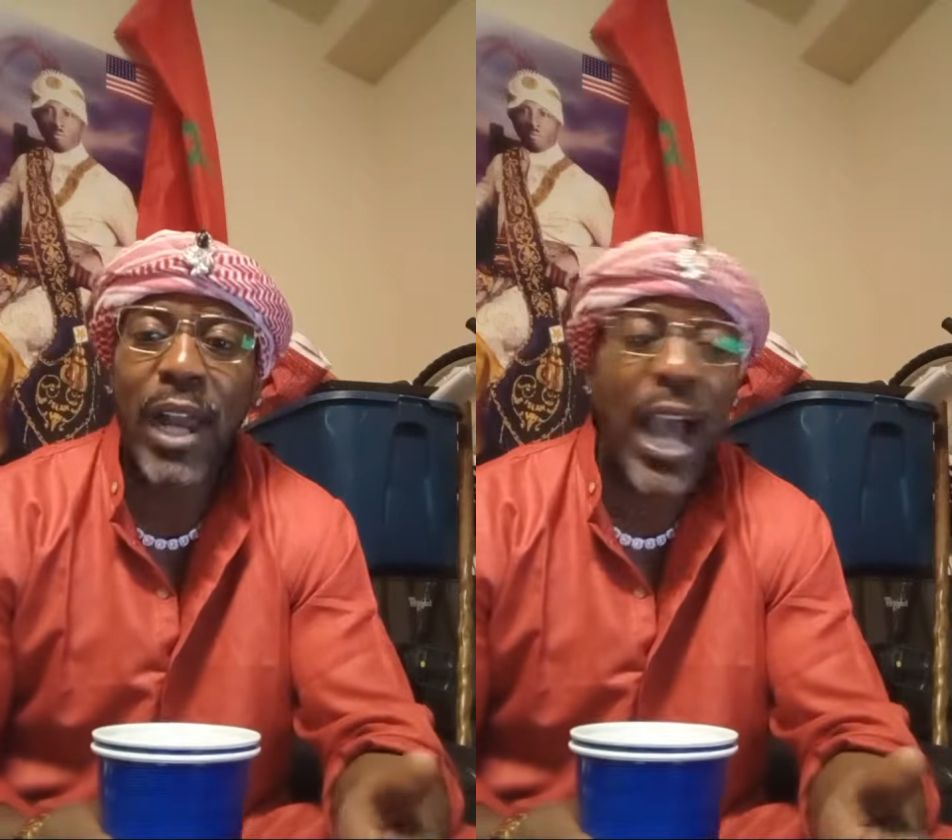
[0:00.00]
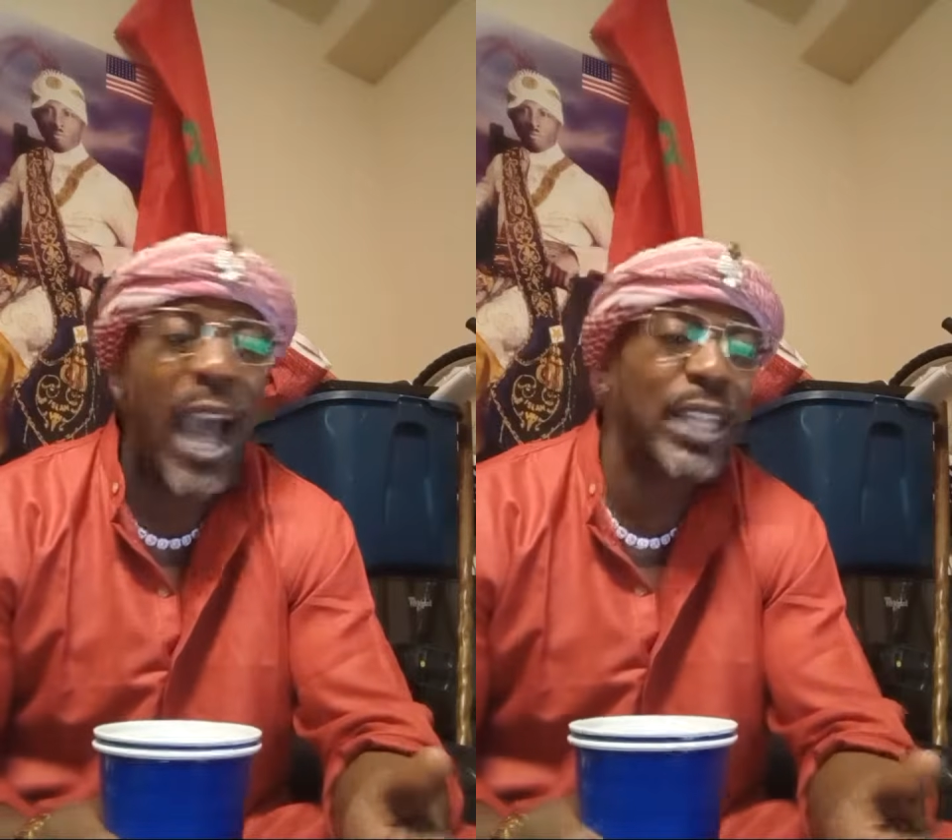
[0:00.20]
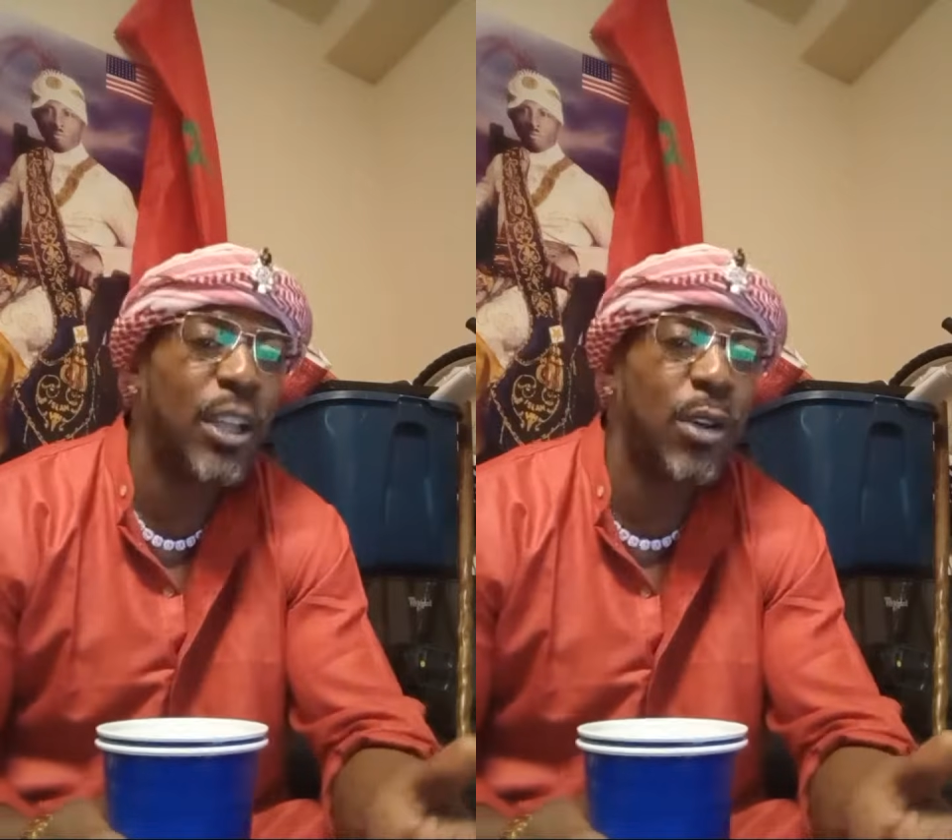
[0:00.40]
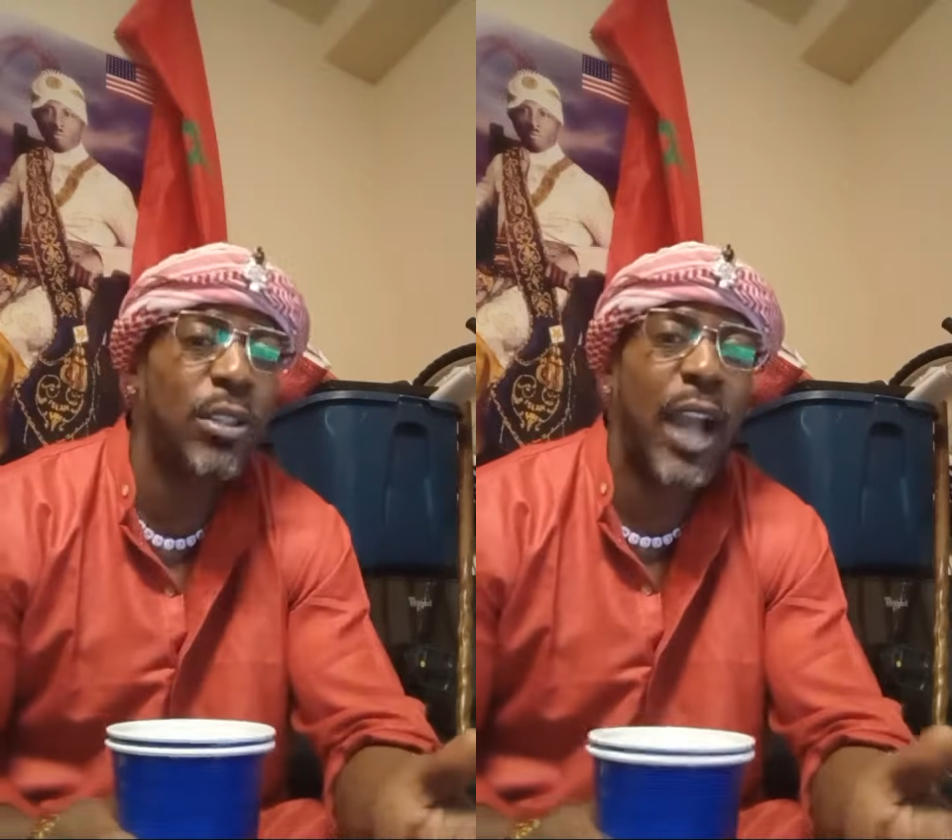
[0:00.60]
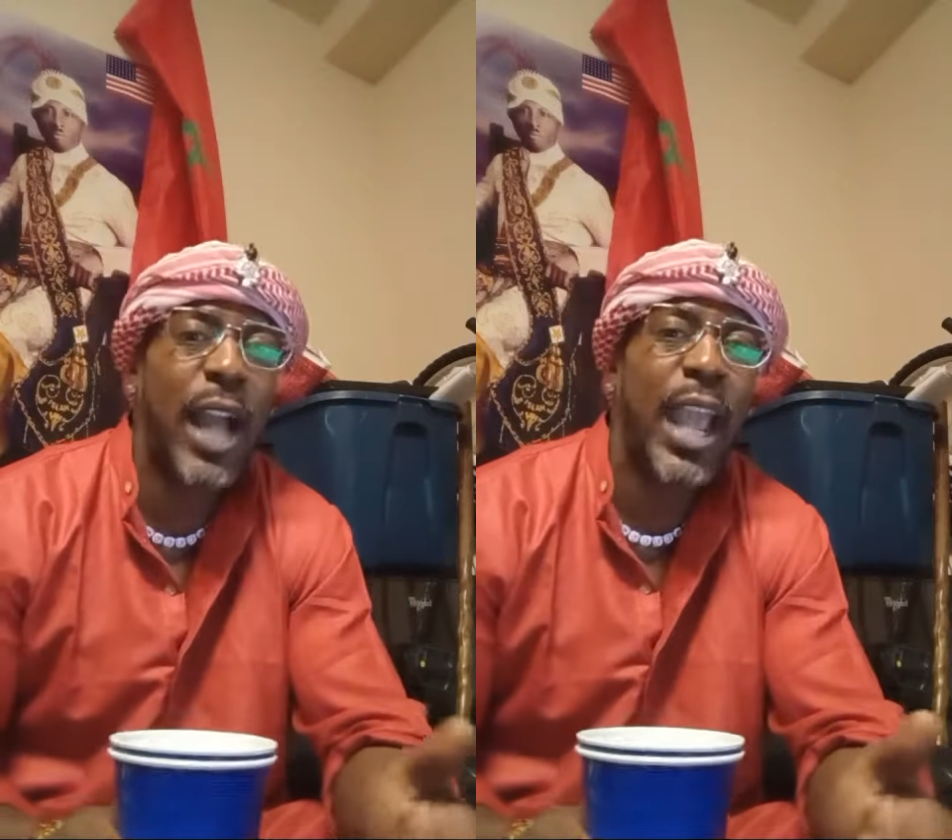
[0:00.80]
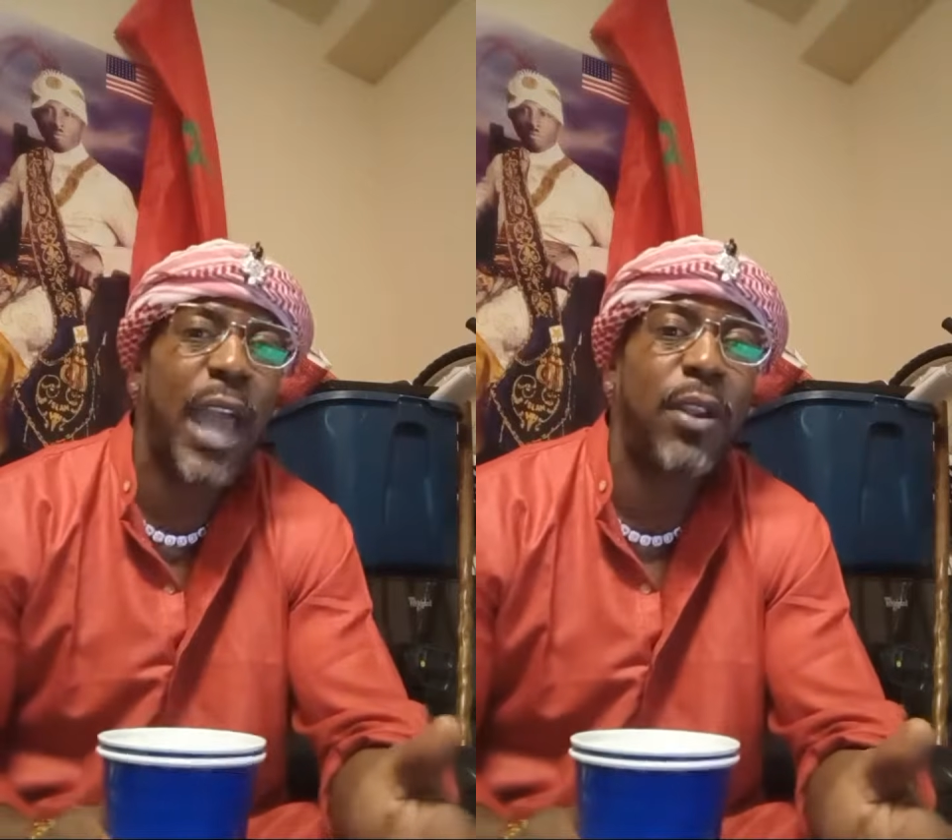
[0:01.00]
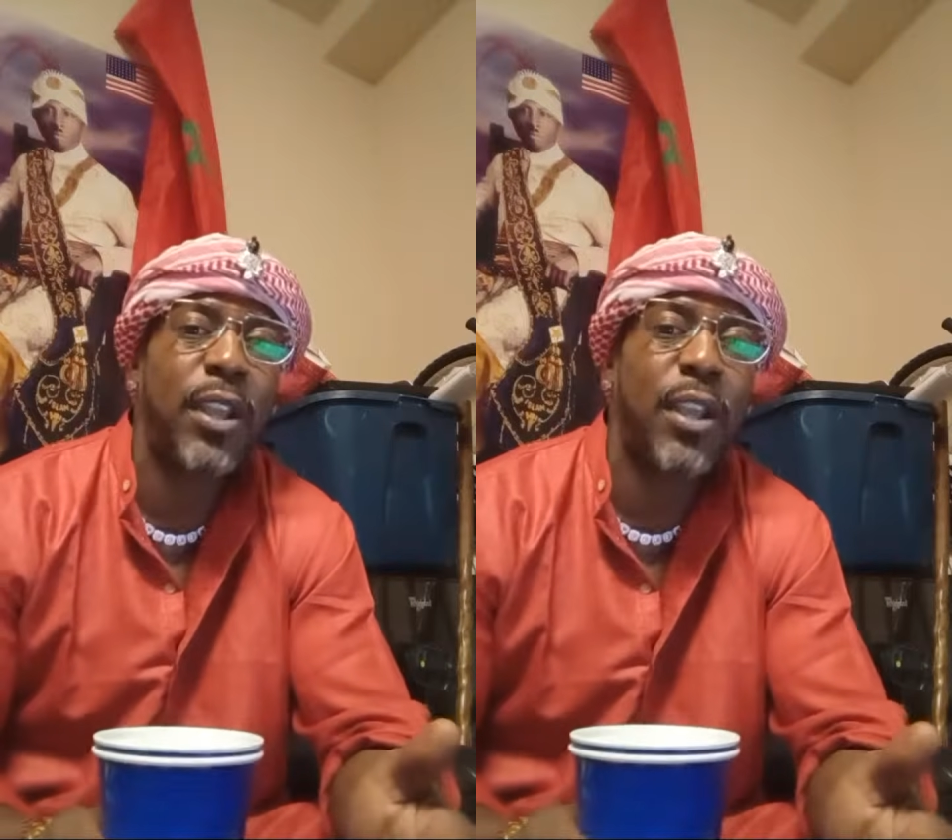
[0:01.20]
I just told you I gathered and